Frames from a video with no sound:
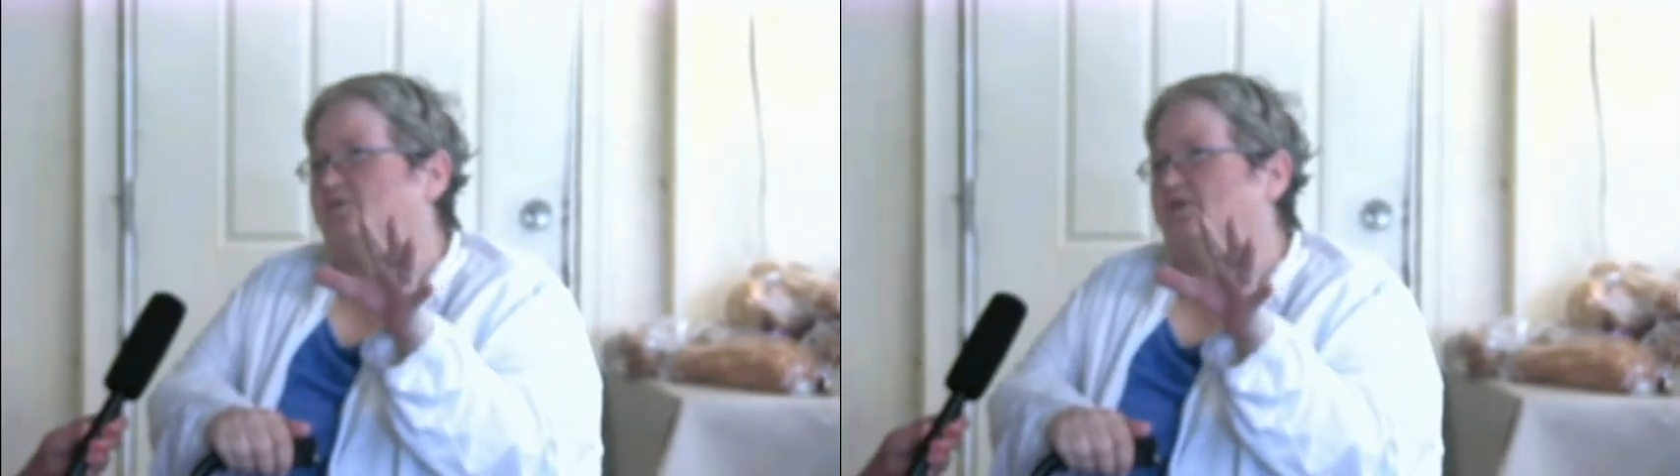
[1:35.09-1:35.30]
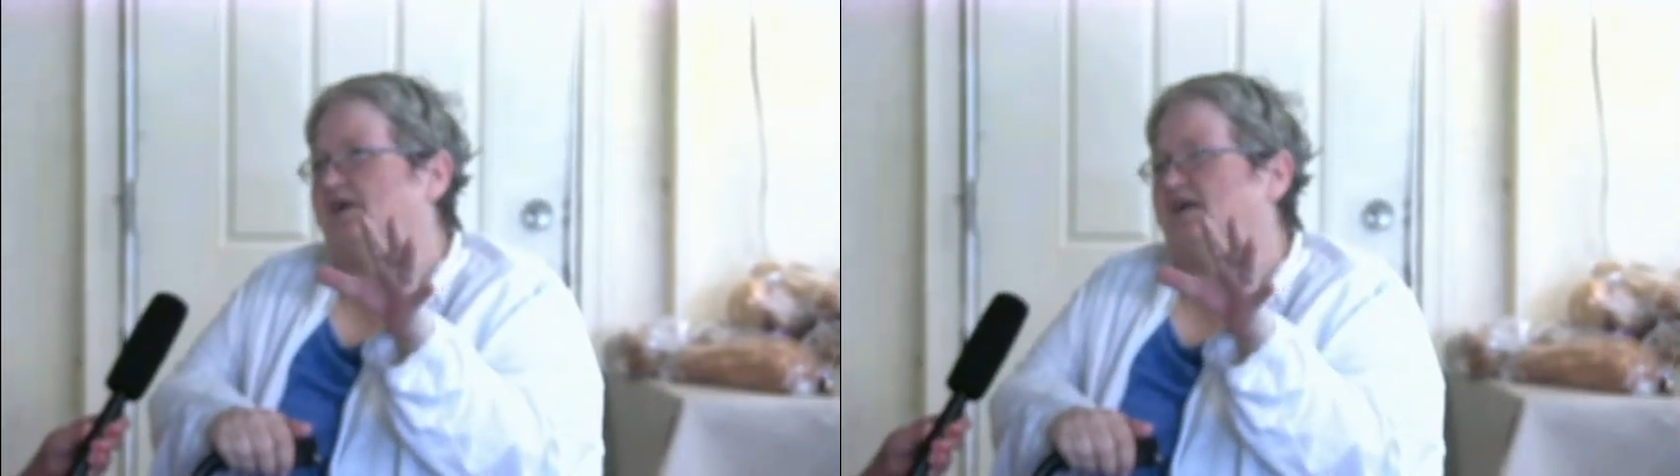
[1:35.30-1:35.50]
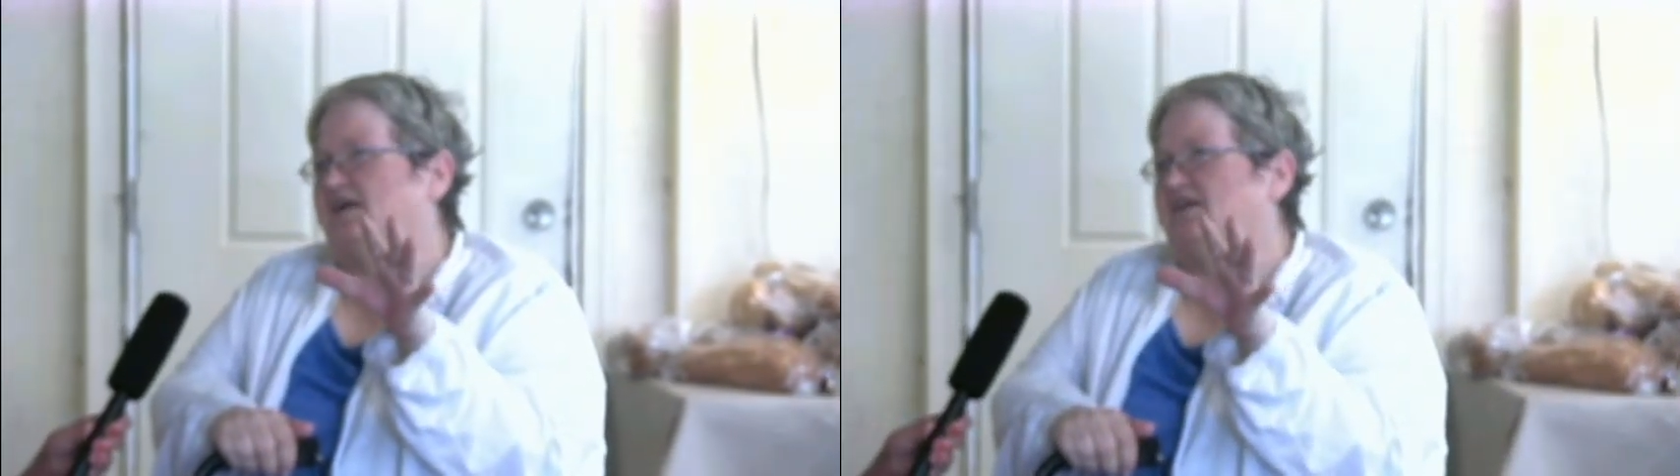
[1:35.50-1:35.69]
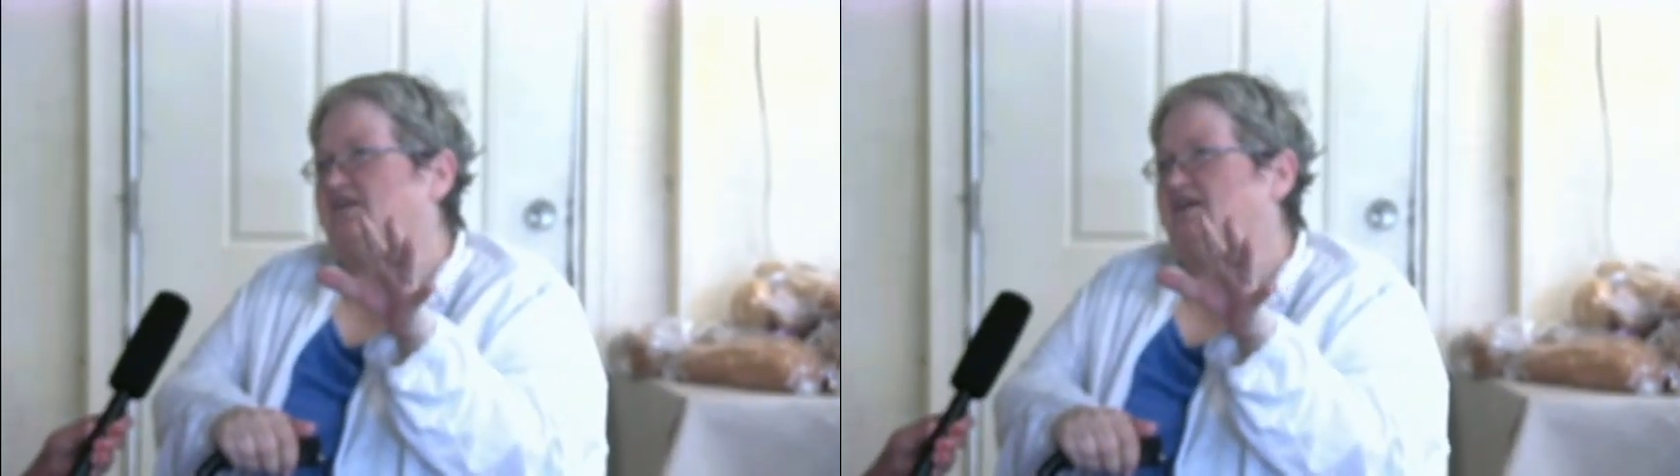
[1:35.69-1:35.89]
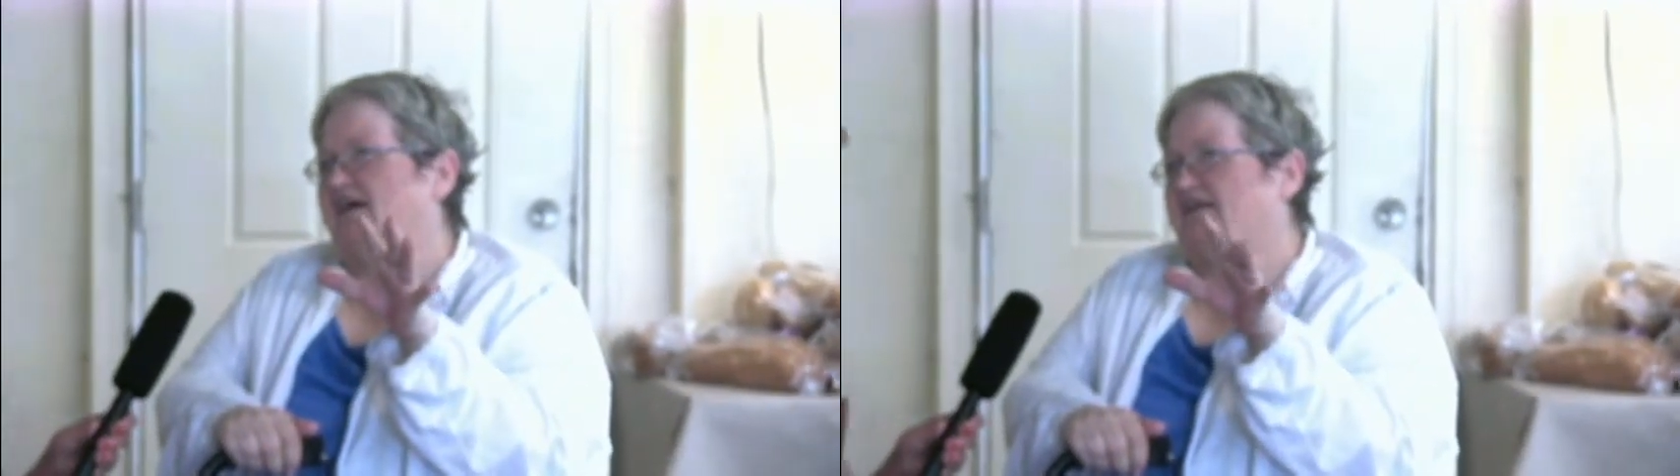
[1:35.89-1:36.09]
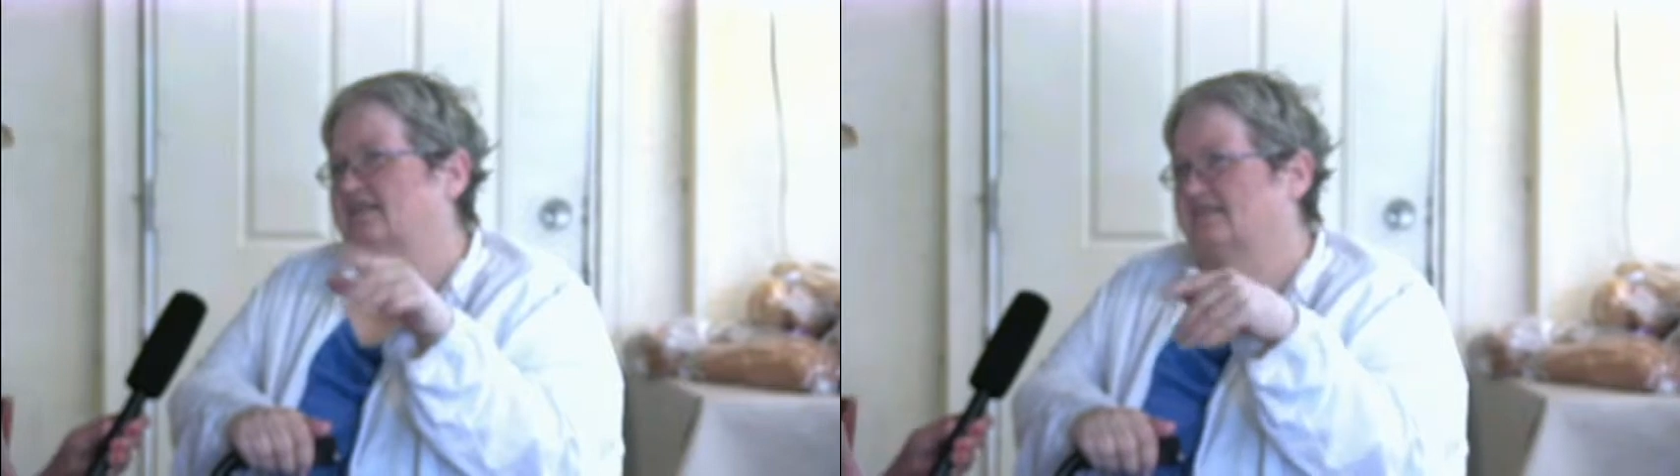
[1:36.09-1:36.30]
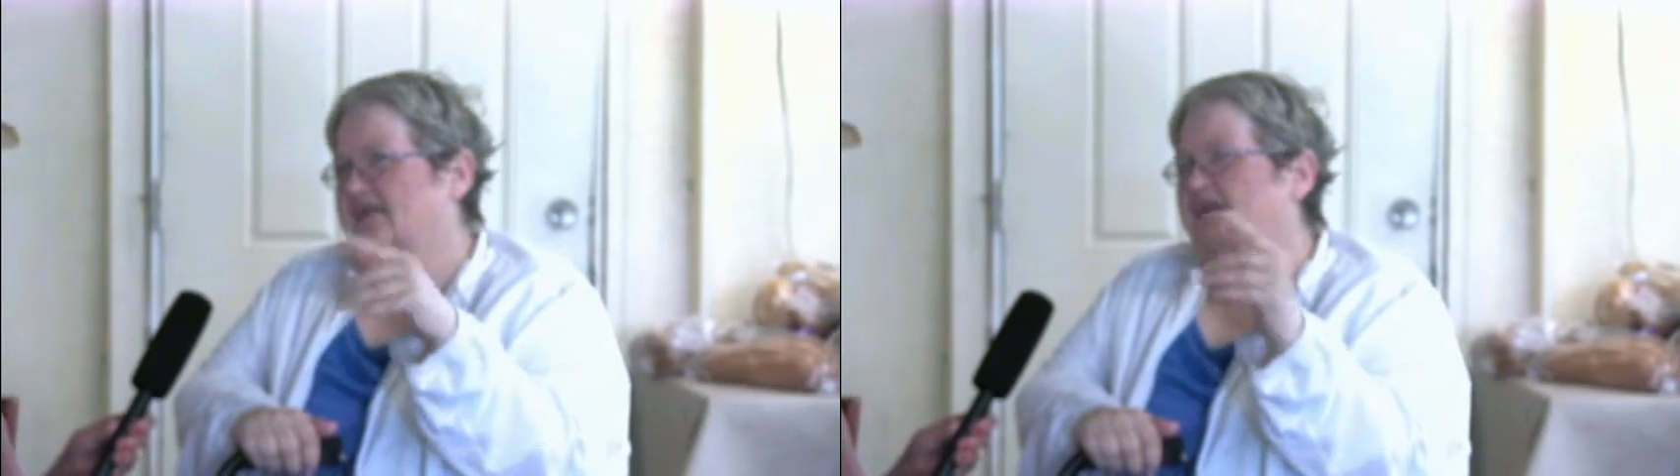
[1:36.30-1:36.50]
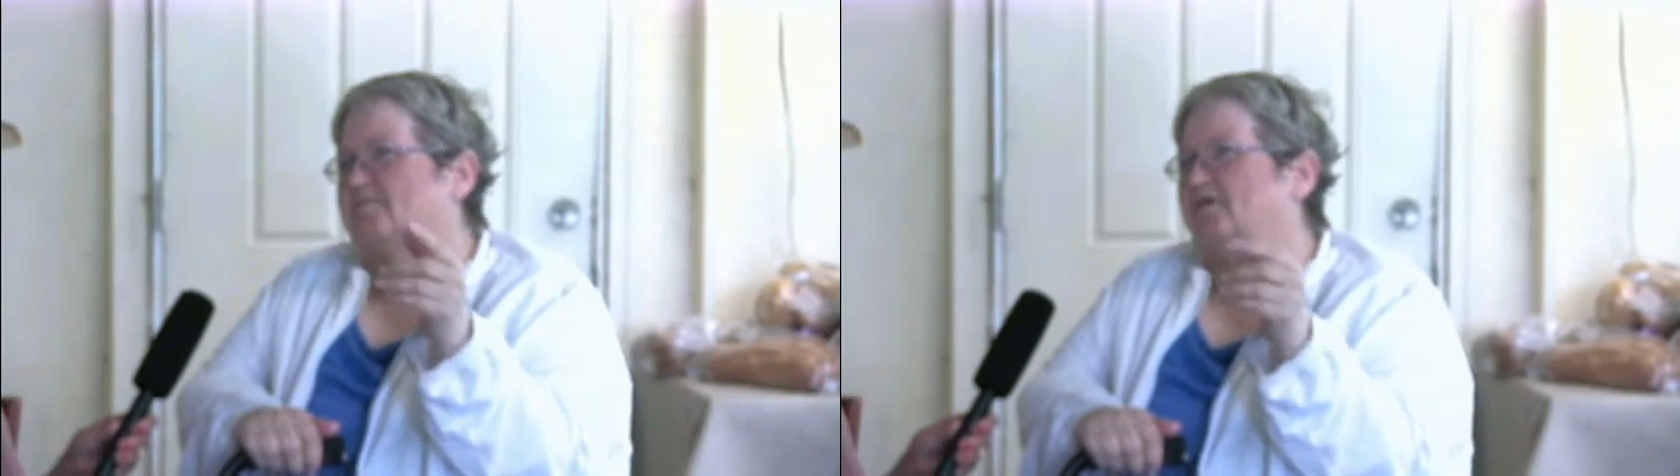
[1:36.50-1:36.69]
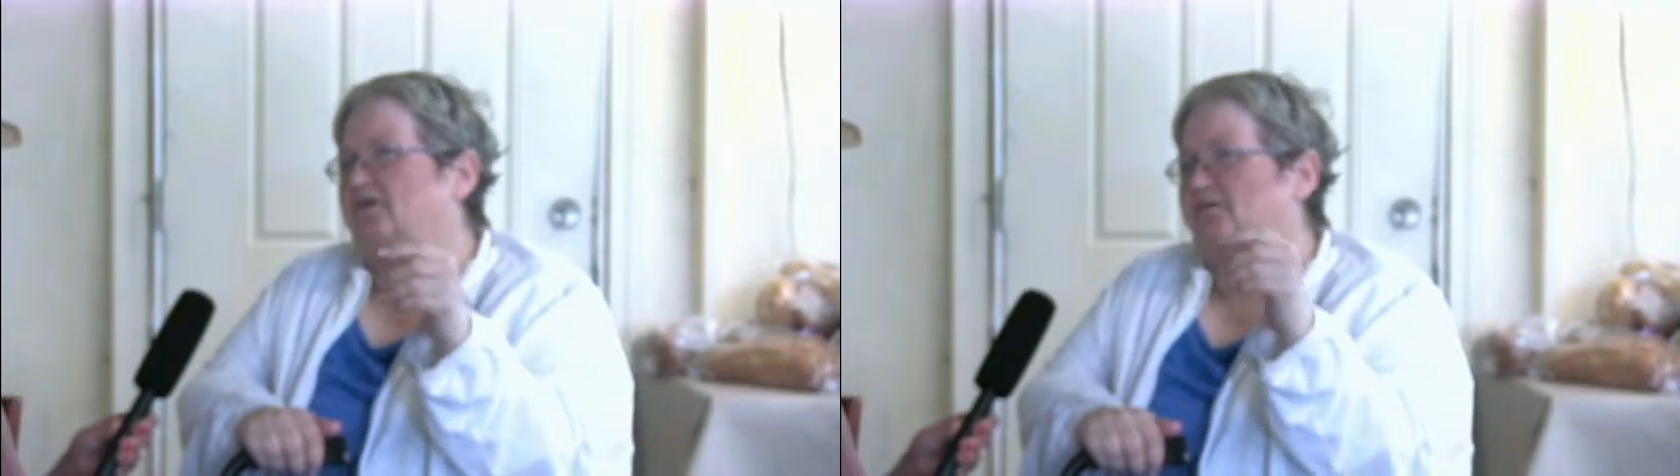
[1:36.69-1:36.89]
and because I came out here